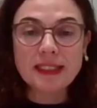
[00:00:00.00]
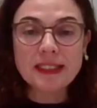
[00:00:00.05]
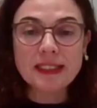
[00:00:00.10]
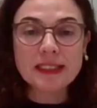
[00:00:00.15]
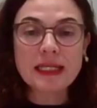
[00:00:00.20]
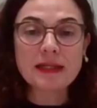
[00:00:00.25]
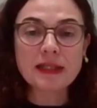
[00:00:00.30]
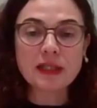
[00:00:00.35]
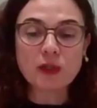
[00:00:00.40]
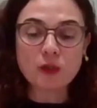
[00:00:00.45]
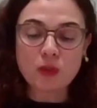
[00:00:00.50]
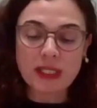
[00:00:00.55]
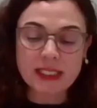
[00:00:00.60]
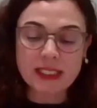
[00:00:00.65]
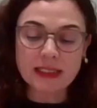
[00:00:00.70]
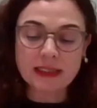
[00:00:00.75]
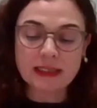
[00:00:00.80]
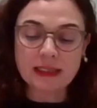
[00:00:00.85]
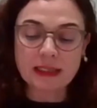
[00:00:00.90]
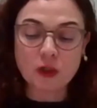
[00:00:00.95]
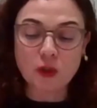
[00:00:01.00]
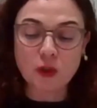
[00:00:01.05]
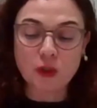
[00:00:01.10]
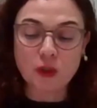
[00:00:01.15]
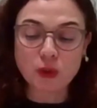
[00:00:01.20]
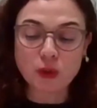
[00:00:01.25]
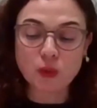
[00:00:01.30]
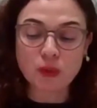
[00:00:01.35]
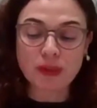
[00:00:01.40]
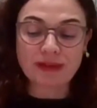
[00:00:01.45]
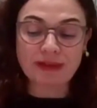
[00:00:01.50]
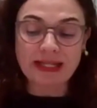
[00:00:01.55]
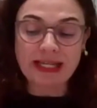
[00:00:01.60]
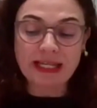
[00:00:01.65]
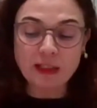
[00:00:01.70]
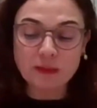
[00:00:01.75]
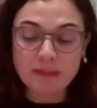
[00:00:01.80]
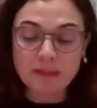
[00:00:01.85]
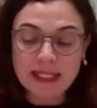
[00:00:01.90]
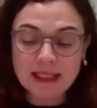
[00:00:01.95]
These are the ones that are going to
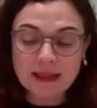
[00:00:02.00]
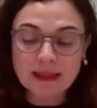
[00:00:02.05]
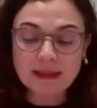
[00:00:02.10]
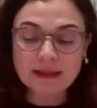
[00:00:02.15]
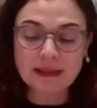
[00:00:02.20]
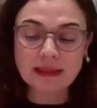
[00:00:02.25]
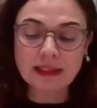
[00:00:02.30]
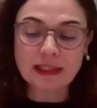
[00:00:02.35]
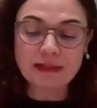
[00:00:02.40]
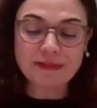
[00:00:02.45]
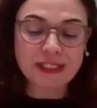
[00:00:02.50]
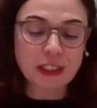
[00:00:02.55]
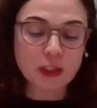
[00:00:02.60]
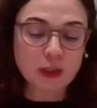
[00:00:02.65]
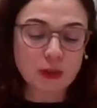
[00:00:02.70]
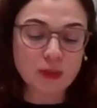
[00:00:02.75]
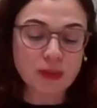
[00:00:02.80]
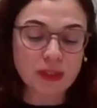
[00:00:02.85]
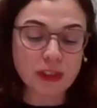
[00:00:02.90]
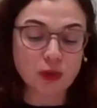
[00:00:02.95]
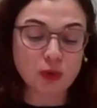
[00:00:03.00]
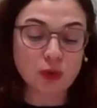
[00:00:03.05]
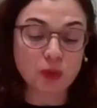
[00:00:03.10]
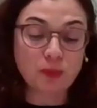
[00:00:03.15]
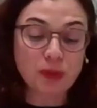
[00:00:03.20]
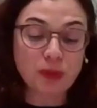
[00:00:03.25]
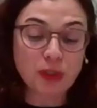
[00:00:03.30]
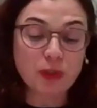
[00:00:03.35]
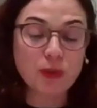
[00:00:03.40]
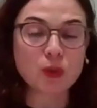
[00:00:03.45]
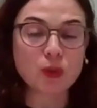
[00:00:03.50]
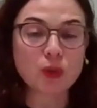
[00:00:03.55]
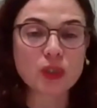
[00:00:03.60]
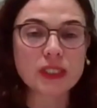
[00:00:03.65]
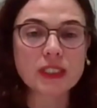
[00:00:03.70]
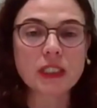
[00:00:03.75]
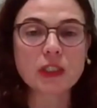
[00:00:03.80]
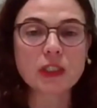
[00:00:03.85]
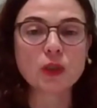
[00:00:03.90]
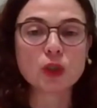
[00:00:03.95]
create market and give security to
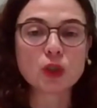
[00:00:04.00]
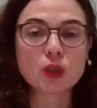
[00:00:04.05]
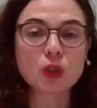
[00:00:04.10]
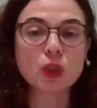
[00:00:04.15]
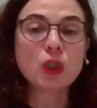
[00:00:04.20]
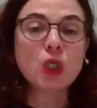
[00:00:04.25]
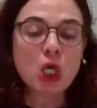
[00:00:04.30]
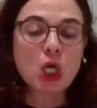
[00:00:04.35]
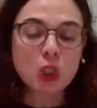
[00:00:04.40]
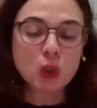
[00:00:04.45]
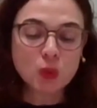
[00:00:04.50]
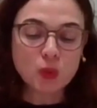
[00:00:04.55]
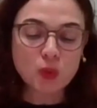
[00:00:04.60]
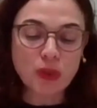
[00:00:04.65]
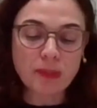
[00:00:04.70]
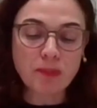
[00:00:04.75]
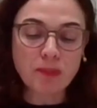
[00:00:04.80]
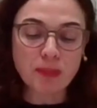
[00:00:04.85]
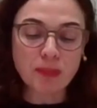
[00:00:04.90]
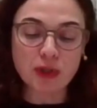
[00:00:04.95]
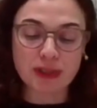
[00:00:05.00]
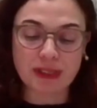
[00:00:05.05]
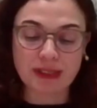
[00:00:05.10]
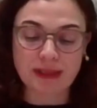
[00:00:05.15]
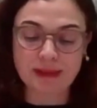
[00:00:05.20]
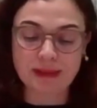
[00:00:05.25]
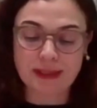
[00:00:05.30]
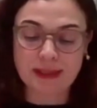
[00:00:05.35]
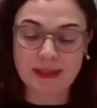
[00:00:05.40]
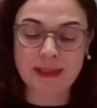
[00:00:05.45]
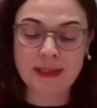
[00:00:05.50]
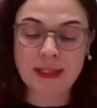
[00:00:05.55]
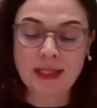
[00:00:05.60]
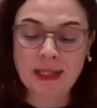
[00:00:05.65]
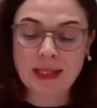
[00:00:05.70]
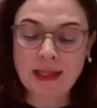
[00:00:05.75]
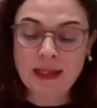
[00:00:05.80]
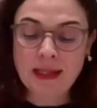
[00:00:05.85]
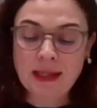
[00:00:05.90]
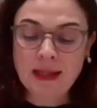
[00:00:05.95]
producers and also to importers.